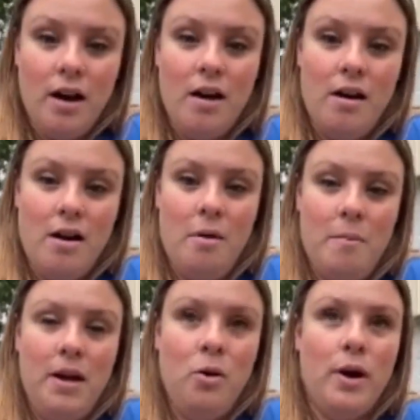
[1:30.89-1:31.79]
um,
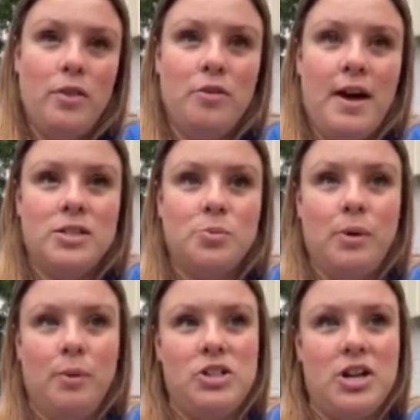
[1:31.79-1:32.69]
whether that's
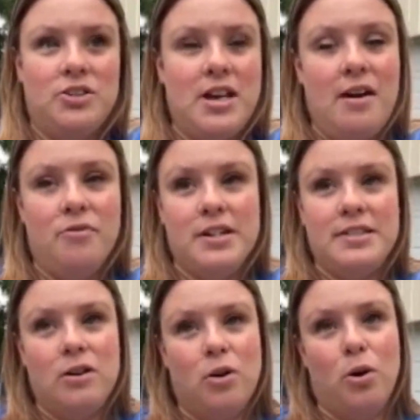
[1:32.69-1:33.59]
we reach out to every
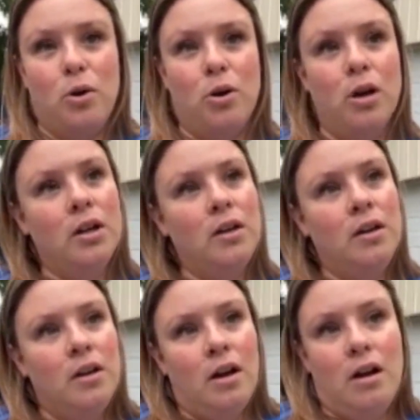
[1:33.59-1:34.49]
single
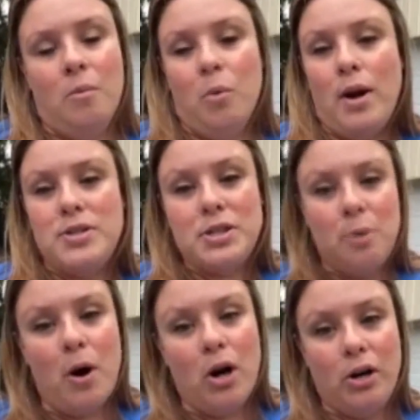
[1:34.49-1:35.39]
um,
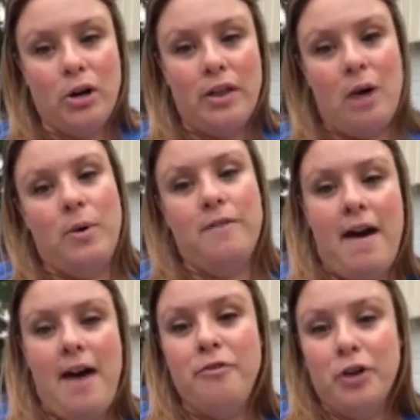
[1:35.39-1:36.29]
rescue partner that we've
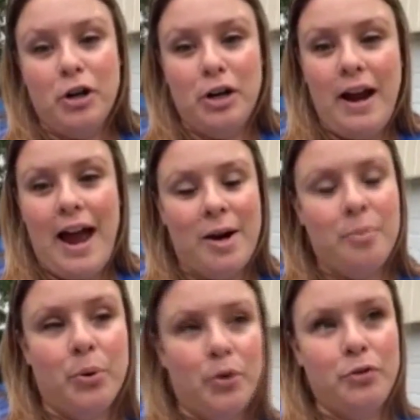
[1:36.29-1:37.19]
ever had
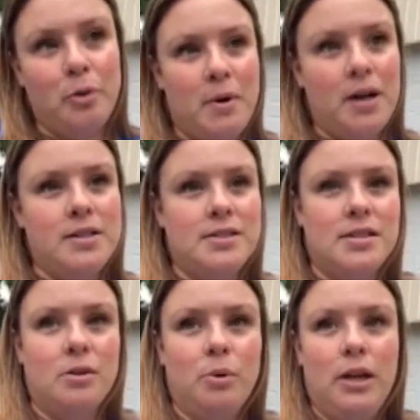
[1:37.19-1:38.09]
pull from
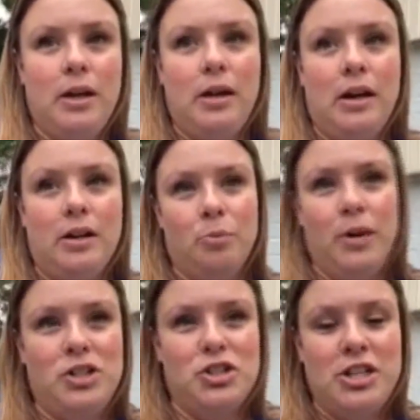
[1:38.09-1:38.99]
us. We
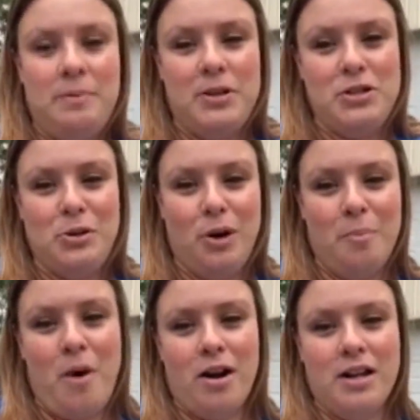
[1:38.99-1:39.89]
reach deep into
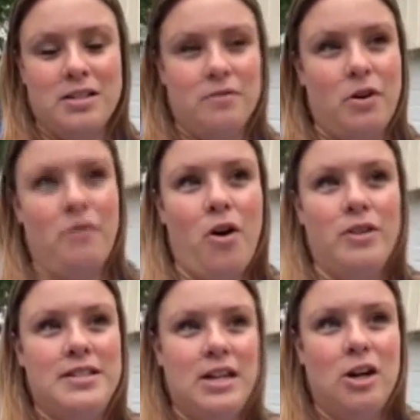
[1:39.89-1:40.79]
our pockets of our
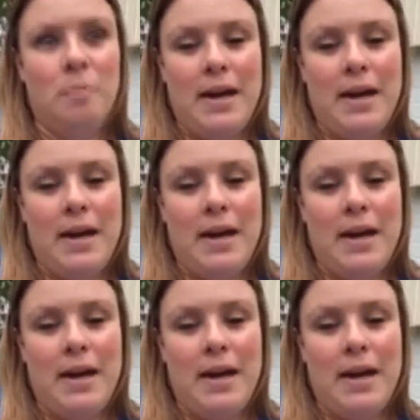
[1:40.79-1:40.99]
volunteer